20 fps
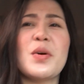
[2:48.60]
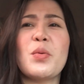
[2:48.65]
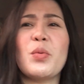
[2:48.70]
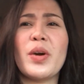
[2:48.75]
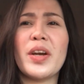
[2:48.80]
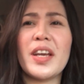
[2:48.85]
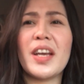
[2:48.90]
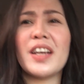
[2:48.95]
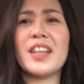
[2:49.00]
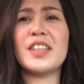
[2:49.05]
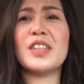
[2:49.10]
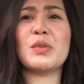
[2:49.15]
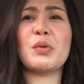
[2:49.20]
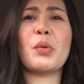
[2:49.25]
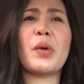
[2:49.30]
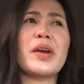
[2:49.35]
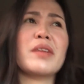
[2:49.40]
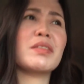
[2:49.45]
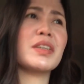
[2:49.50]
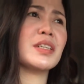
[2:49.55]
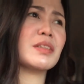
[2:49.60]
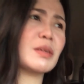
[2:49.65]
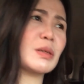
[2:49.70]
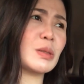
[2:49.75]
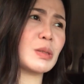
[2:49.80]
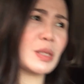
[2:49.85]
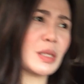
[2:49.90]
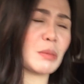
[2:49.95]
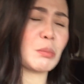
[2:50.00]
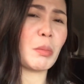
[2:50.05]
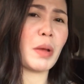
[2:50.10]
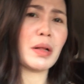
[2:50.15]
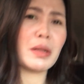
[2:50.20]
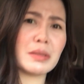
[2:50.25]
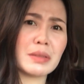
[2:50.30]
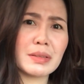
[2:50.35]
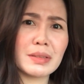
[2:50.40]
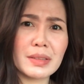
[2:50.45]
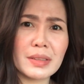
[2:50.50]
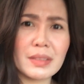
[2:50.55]
Why are you wearing your
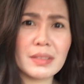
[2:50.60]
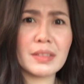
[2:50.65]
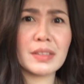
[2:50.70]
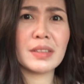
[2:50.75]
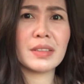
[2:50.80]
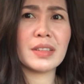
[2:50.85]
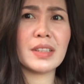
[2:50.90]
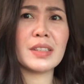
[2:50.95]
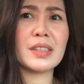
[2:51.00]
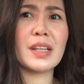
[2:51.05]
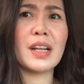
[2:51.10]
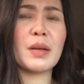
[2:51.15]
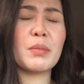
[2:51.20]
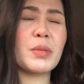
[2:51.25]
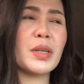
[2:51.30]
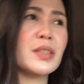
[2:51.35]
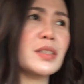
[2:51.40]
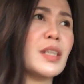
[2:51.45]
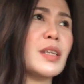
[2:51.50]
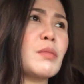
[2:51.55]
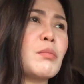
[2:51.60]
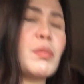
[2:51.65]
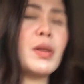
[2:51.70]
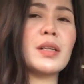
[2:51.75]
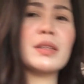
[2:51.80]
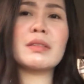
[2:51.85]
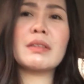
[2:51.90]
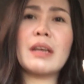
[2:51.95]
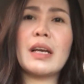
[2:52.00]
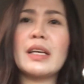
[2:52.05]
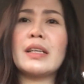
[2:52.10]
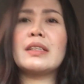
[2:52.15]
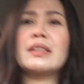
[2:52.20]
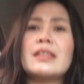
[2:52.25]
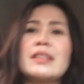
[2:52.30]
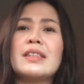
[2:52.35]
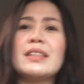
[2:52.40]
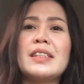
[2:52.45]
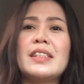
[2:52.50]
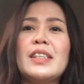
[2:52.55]
seatbelt? Sila mag-seatbelt, guys.
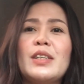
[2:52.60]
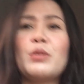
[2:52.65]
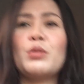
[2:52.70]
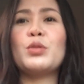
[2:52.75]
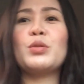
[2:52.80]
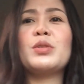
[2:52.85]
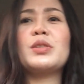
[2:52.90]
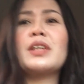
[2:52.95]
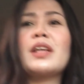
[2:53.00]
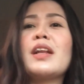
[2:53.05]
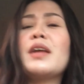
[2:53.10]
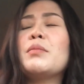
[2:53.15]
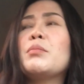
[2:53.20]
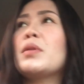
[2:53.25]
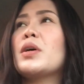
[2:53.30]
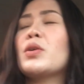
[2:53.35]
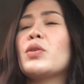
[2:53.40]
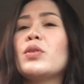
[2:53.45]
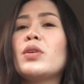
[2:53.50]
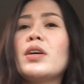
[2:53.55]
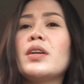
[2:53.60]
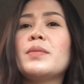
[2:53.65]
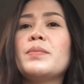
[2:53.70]
Gusto sila mag-uha.